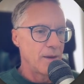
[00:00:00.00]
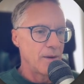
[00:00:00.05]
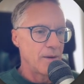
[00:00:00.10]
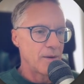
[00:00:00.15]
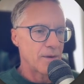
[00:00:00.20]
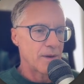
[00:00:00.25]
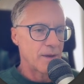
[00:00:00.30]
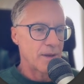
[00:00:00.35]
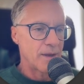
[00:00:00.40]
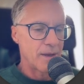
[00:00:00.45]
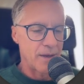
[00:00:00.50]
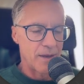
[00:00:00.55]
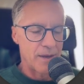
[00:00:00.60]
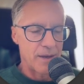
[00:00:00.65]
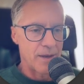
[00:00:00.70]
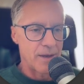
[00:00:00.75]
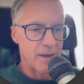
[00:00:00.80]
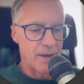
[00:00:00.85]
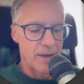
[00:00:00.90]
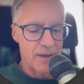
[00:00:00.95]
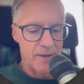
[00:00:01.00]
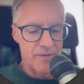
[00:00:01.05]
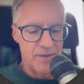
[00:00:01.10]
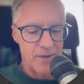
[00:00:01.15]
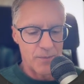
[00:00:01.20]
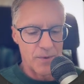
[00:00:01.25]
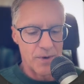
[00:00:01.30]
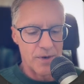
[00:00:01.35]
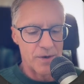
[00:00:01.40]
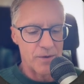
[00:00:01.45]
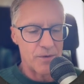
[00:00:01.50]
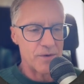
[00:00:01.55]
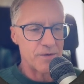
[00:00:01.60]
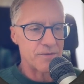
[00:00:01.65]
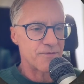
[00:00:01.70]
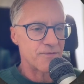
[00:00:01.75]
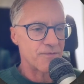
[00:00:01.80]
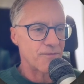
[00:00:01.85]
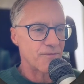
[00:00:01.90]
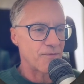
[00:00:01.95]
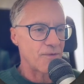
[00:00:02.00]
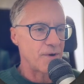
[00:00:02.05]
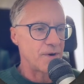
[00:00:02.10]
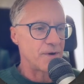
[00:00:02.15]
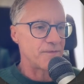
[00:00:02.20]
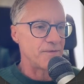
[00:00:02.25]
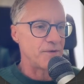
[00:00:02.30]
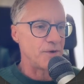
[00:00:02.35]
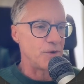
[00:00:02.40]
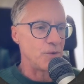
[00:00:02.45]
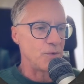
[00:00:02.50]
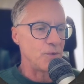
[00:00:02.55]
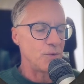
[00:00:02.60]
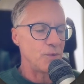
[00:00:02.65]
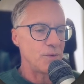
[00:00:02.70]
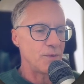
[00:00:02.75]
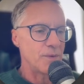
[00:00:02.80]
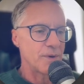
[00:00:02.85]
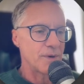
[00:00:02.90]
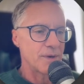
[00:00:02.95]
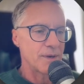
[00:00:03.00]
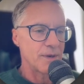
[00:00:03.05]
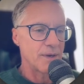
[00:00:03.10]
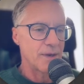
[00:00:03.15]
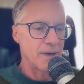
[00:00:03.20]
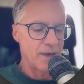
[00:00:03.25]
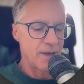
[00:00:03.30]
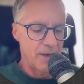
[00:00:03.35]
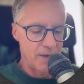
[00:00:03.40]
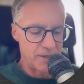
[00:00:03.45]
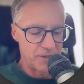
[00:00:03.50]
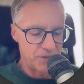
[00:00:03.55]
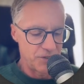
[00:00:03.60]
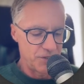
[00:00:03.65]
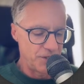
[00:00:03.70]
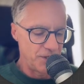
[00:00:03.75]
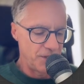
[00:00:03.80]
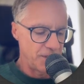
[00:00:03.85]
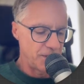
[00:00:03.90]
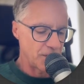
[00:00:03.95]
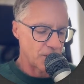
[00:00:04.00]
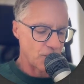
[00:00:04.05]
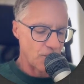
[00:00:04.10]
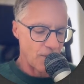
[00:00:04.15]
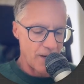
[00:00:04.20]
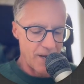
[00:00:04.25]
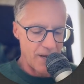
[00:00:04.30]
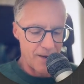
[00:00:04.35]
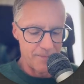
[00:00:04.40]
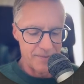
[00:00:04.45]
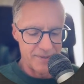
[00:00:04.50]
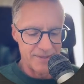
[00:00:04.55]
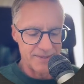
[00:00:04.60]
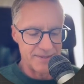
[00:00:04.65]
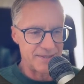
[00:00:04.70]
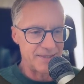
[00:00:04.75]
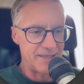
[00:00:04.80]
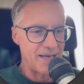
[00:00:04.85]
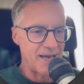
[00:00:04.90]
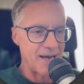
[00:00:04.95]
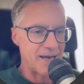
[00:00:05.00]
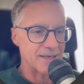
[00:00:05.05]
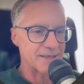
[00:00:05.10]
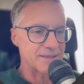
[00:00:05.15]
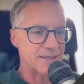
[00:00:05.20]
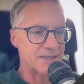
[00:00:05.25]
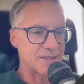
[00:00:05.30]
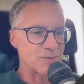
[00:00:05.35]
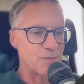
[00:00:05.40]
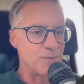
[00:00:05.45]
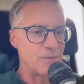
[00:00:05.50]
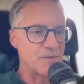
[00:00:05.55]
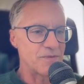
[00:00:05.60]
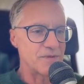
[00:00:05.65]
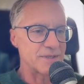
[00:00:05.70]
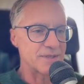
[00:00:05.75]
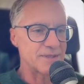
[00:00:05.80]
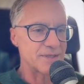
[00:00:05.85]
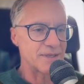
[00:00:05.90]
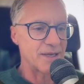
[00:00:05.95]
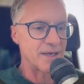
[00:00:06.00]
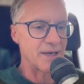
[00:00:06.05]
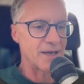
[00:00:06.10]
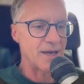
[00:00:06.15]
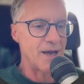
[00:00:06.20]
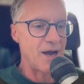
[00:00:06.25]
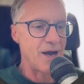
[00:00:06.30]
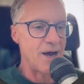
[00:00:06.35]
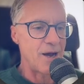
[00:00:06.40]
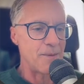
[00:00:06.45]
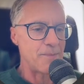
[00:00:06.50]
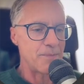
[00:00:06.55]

Okay. And then we're going to go to front view and G to grab Z axis. We'll move this thing up.